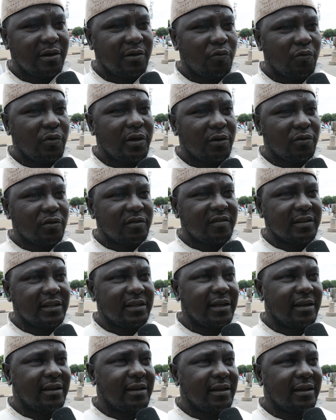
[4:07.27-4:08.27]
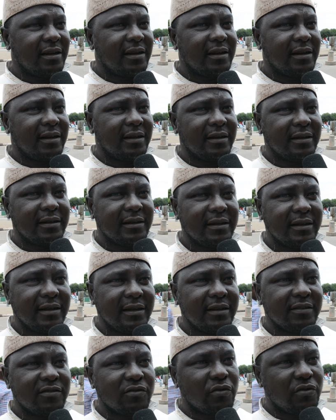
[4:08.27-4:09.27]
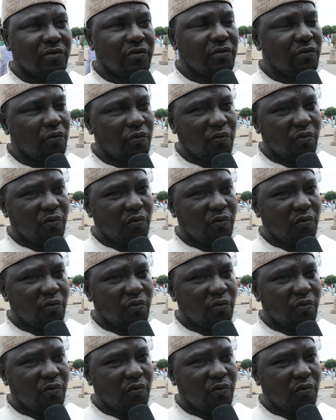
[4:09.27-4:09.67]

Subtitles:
We are not saying that it's not